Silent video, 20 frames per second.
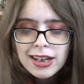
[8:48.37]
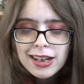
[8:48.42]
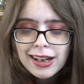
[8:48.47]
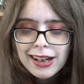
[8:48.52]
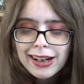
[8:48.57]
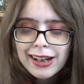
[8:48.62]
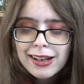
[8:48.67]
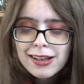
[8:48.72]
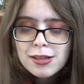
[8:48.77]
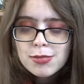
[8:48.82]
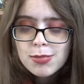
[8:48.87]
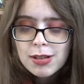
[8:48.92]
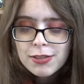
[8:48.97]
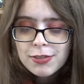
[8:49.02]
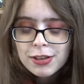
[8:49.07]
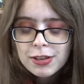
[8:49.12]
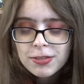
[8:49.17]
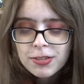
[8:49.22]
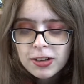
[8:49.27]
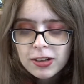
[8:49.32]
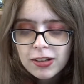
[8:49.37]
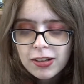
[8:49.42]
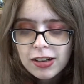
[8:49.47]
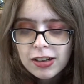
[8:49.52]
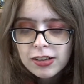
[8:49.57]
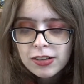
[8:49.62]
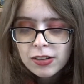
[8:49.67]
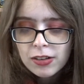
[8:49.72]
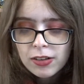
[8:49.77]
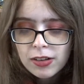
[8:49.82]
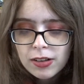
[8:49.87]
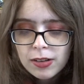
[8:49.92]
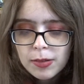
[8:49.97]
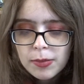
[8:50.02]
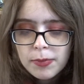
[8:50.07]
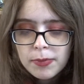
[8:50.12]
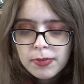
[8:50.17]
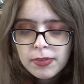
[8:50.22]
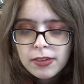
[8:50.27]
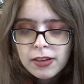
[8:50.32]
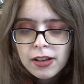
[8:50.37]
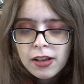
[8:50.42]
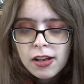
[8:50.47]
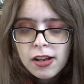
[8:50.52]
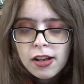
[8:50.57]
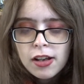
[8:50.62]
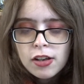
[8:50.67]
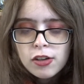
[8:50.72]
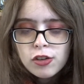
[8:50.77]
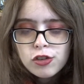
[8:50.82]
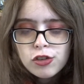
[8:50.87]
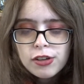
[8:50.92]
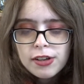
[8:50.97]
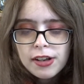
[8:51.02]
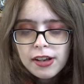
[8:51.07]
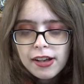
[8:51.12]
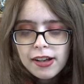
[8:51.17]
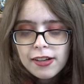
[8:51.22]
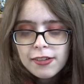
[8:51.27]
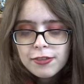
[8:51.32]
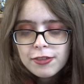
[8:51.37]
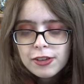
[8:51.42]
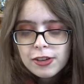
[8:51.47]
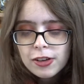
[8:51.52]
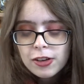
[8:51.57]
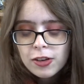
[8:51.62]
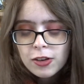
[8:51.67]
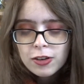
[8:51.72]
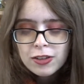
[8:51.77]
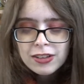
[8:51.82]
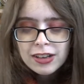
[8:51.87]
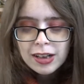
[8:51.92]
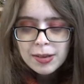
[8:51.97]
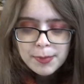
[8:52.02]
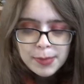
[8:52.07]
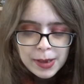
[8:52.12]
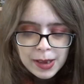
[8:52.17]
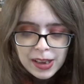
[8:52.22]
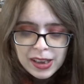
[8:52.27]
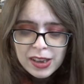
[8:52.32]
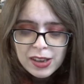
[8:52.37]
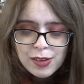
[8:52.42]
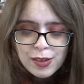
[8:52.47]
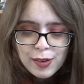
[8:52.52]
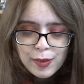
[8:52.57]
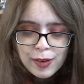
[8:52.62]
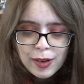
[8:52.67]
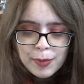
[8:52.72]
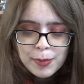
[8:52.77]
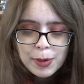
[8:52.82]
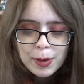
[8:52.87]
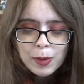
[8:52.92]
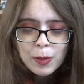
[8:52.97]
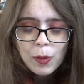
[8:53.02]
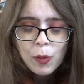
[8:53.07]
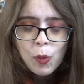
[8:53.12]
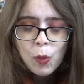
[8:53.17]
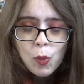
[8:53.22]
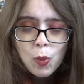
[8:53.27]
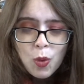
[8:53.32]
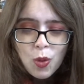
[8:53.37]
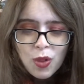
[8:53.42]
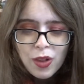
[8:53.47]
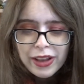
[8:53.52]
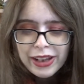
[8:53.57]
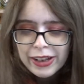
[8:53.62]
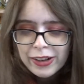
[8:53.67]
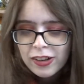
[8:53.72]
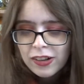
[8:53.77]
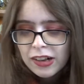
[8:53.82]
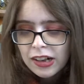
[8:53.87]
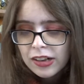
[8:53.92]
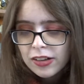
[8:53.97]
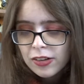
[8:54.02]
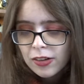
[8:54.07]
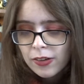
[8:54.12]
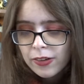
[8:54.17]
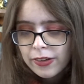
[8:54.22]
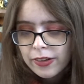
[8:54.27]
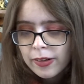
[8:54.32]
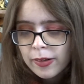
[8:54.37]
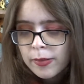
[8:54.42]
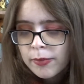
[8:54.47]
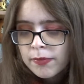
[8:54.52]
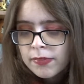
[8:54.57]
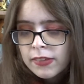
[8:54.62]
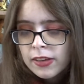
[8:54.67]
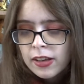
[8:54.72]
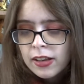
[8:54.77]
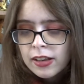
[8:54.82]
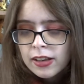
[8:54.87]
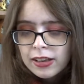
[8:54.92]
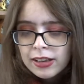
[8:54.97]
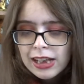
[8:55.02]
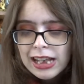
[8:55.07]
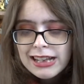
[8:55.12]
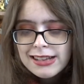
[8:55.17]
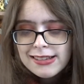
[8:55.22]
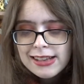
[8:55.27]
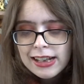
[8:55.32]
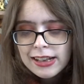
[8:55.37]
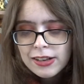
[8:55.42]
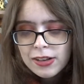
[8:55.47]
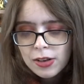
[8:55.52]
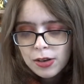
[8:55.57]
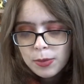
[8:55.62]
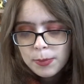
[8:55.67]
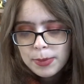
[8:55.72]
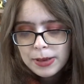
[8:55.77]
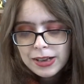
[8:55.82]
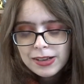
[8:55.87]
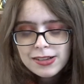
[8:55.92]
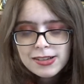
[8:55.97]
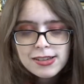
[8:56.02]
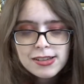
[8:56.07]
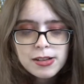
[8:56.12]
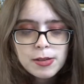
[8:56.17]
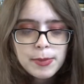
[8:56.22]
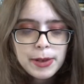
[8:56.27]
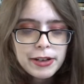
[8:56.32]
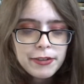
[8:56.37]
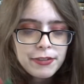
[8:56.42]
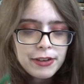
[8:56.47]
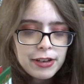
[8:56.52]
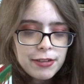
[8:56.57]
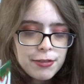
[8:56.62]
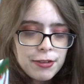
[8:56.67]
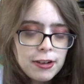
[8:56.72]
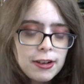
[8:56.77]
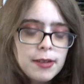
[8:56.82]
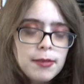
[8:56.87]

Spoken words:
How's my favorite granddaughter?" She laughed. "Oh, Grandpa, you know I'm your only granddaughter." "Yes, I know, but you're still my favorite."